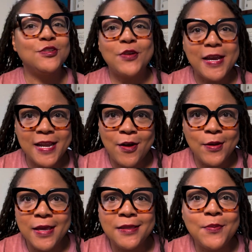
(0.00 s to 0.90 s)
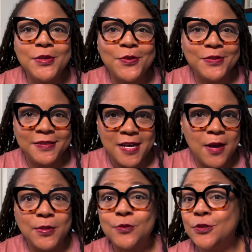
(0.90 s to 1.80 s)
Try it out and let me know in the
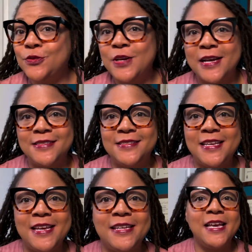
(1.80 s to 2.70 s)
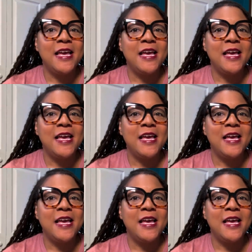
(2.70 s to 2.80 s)
comments what you guys think